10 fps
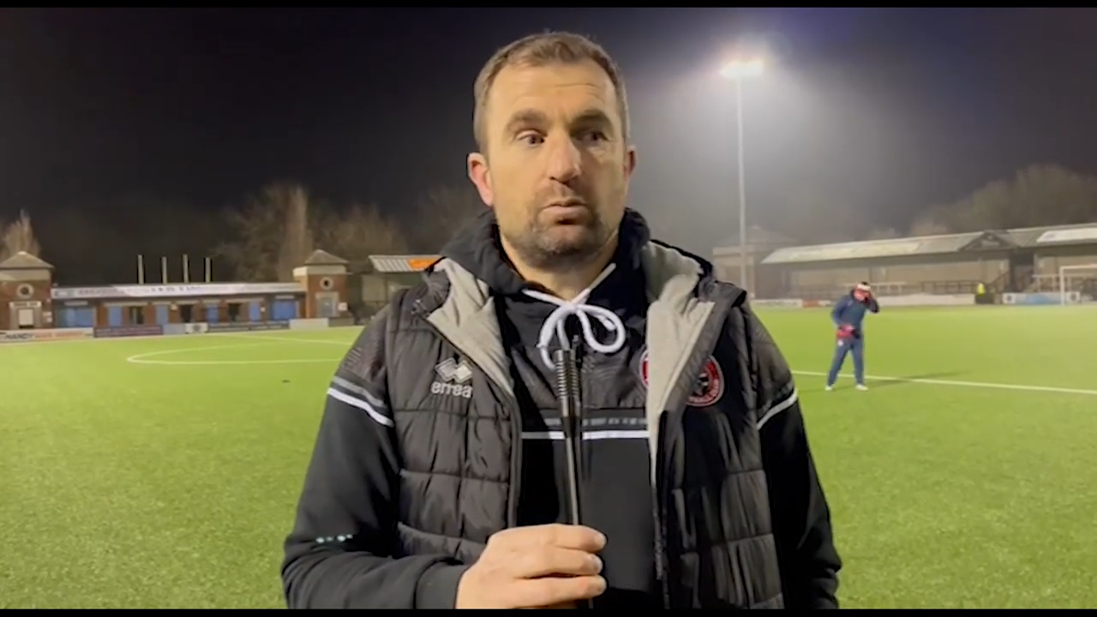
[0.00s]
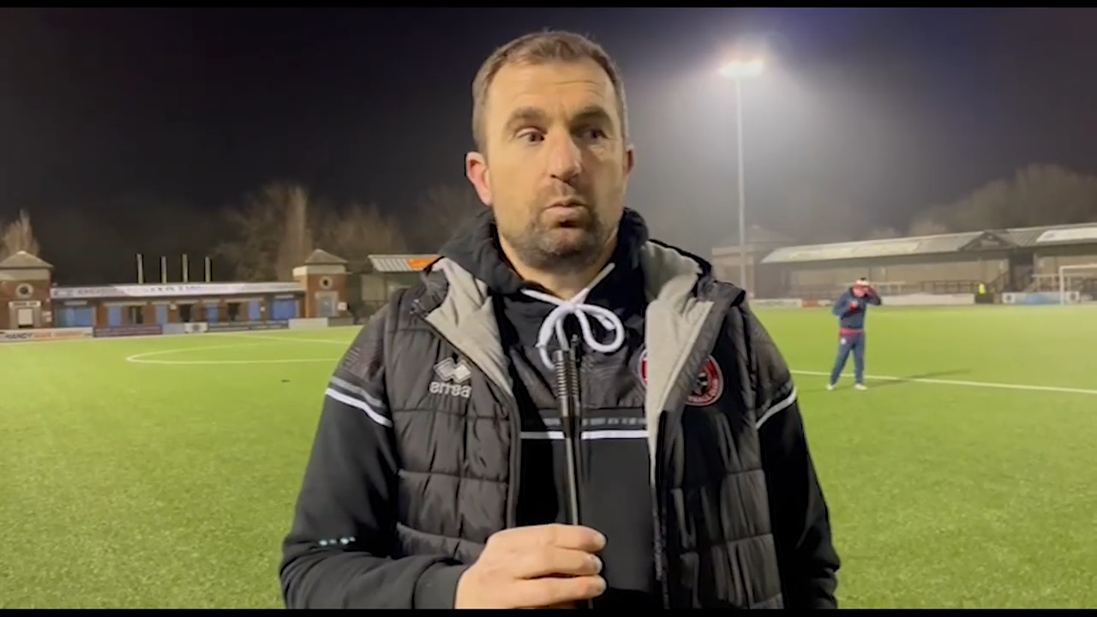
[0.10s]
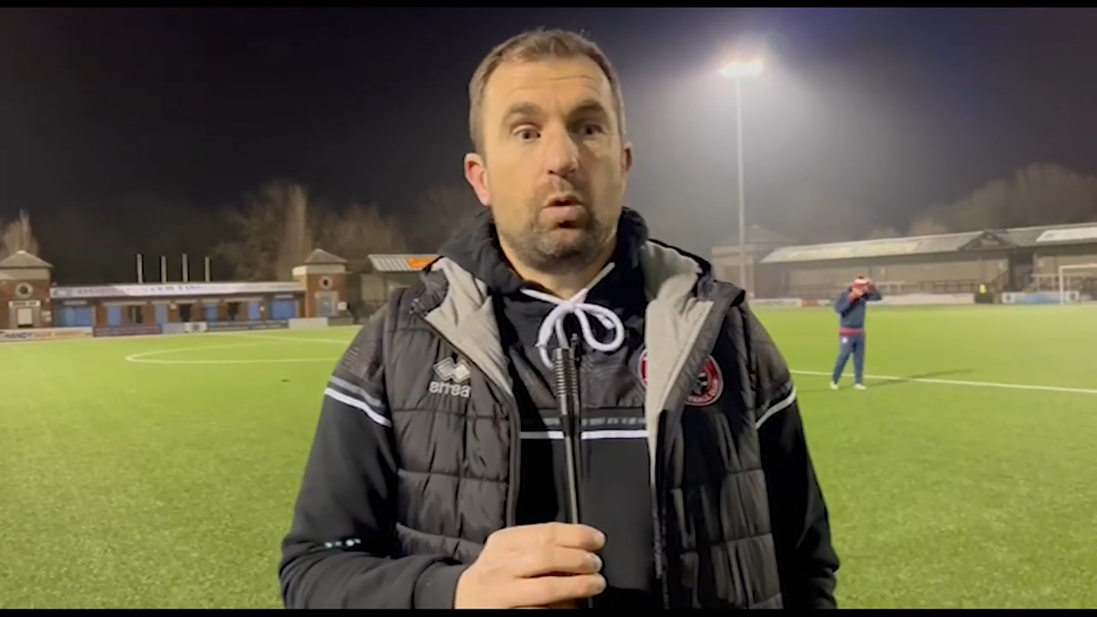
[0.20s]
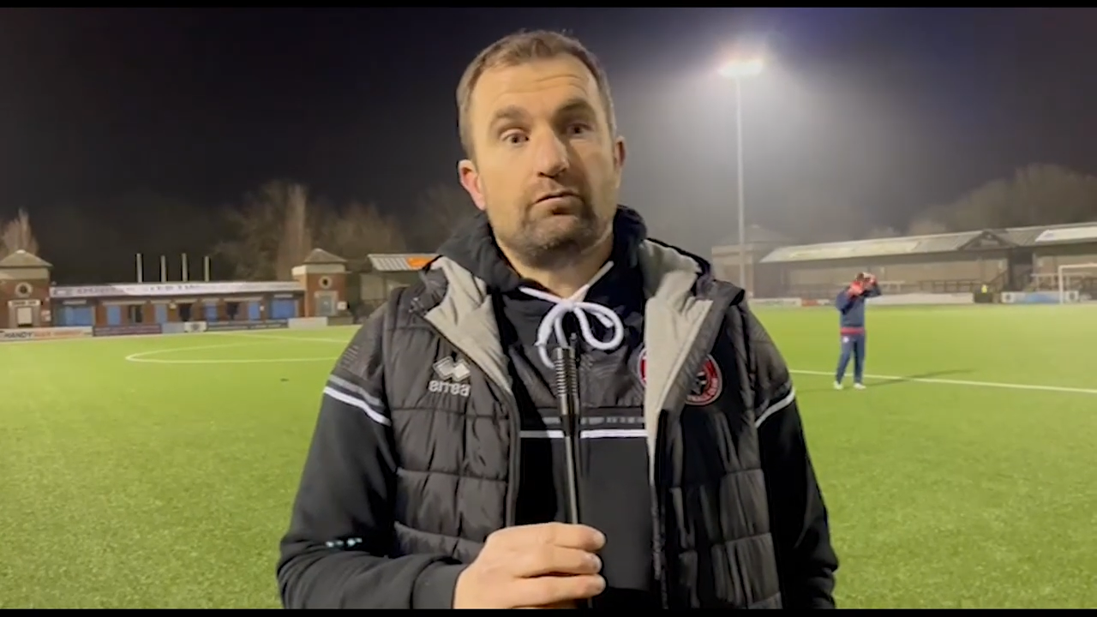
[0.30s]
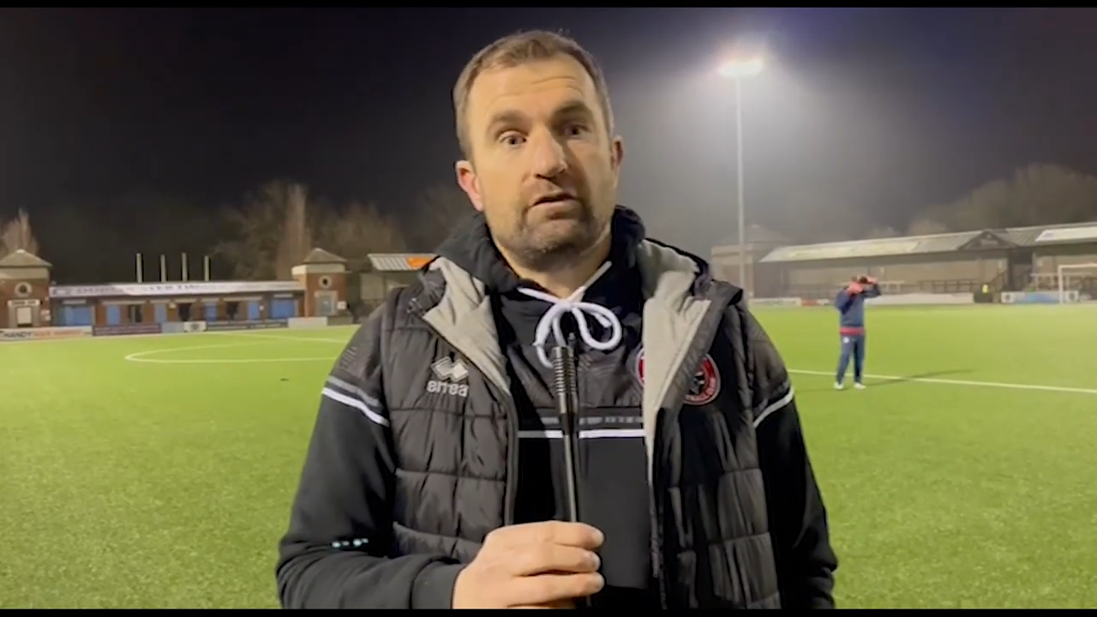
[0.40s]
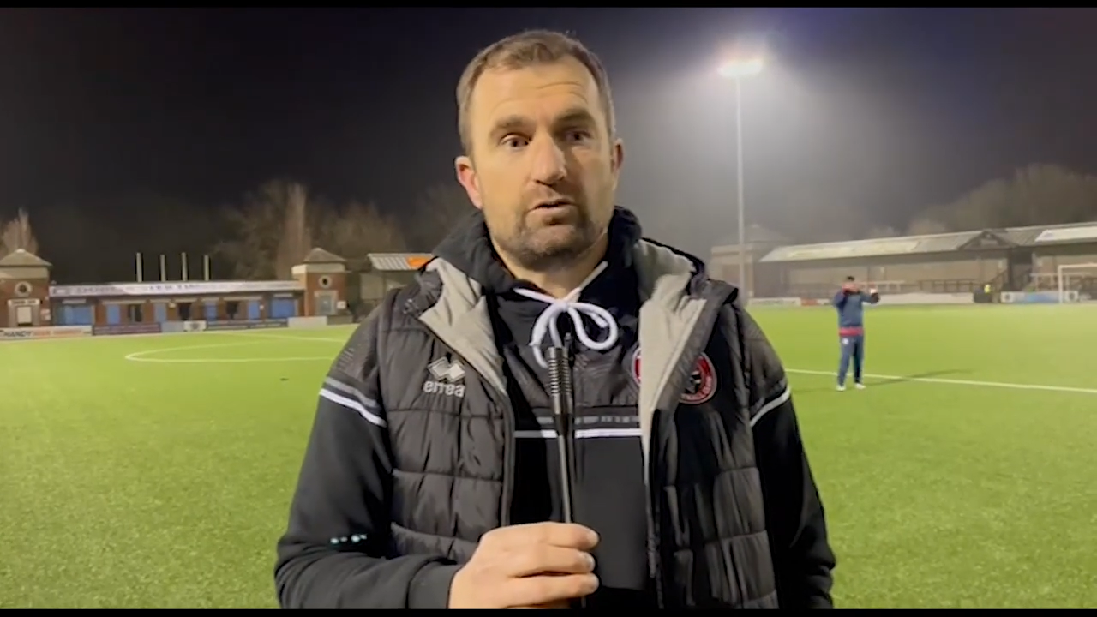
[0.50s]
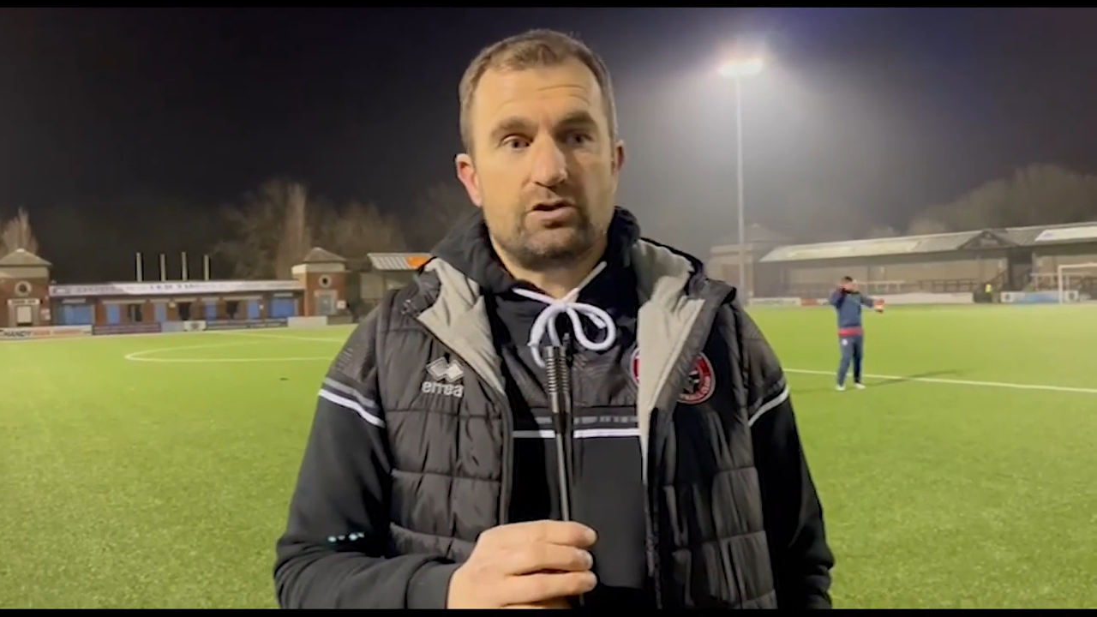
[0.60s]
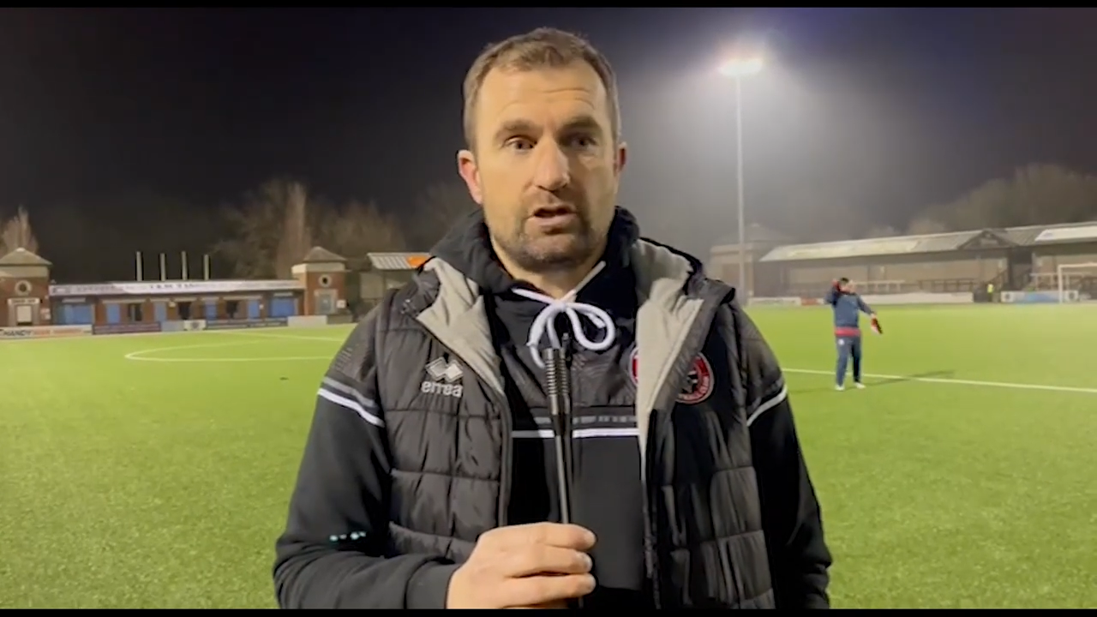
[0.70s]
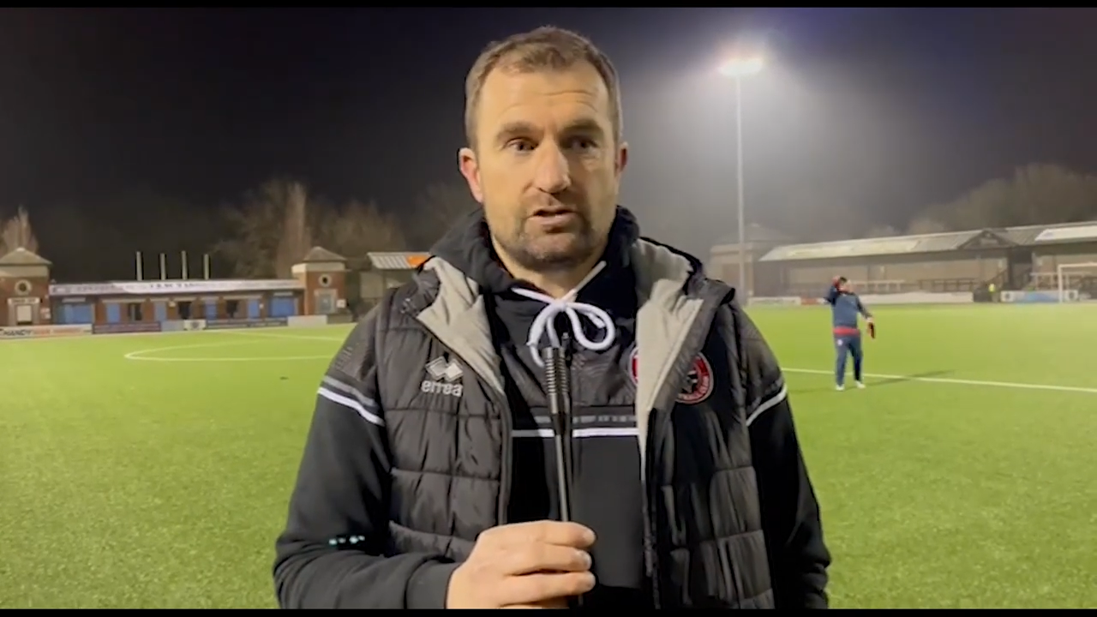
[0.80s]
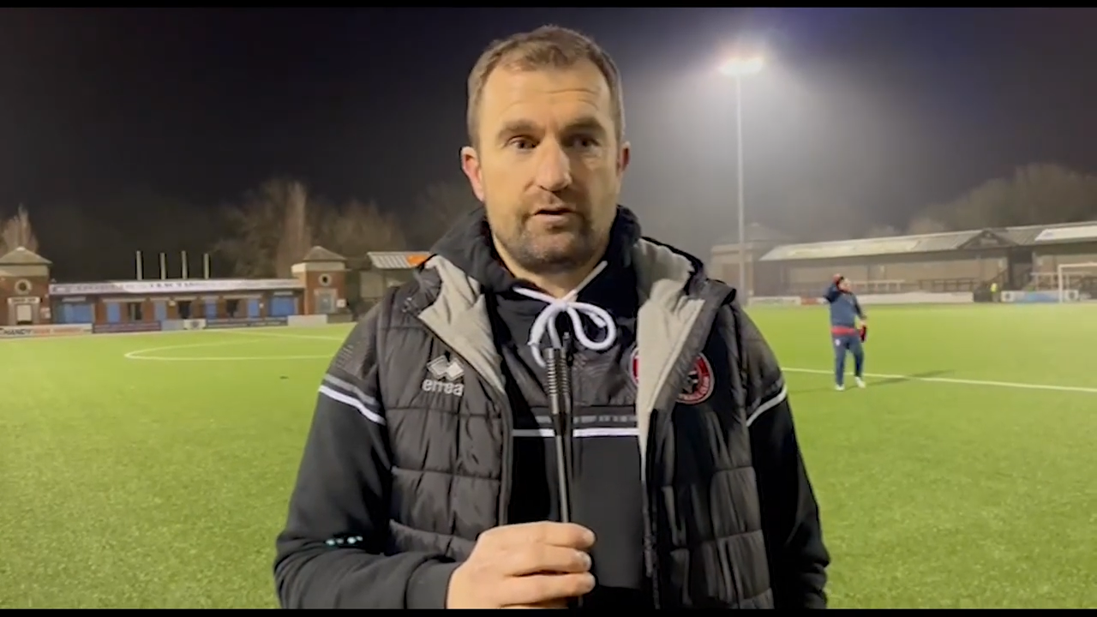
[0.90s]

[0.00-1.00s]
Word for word: one real chance